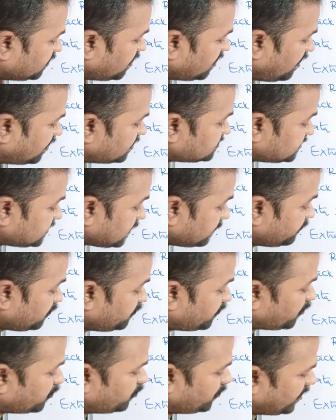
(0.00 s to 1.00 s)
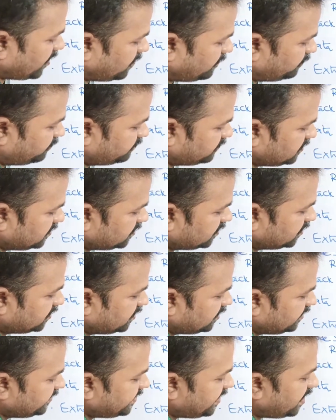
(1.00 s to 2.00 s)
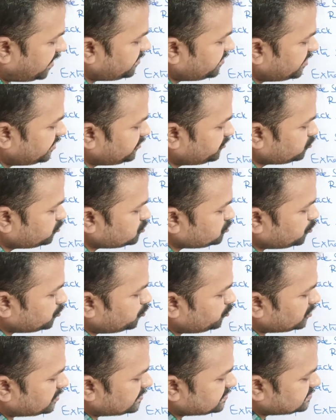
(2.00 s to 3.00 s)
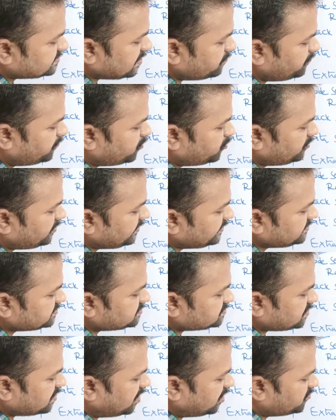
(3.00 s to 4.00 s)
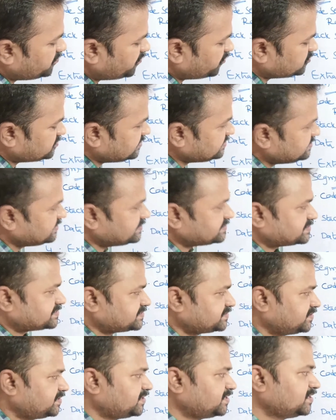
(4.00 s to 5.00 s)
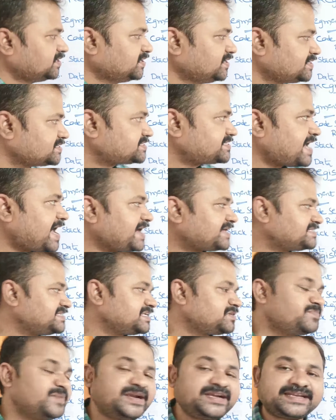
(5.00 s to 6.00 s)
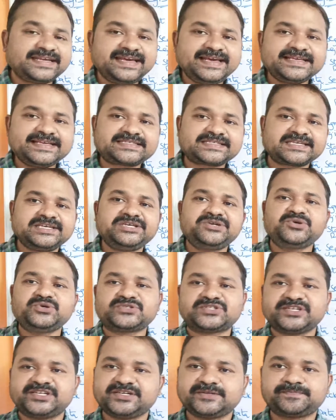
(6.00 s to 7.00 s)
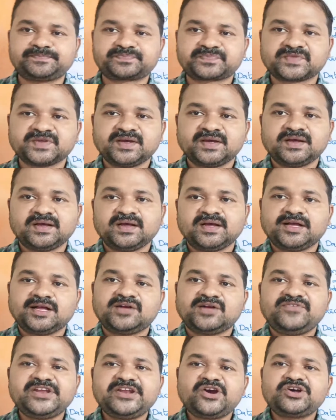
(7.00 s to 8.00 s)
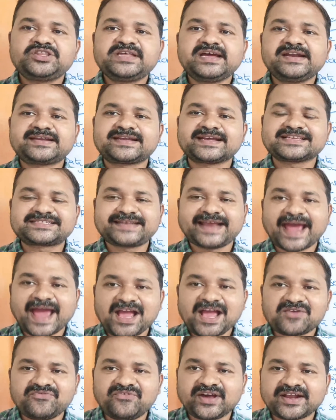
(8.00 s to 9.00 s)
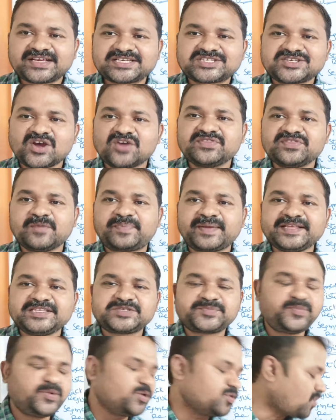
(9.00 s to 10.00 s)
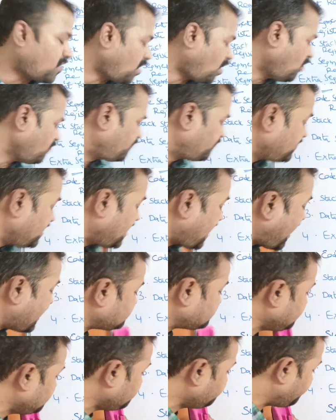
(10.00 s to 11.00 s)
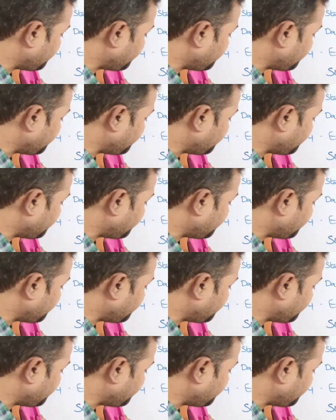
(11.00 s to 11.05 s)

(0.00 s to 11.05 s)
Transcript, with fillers: or sub-program. In order to store subroutines or procedures, stack segment is used. We know that stack works on the principle of last in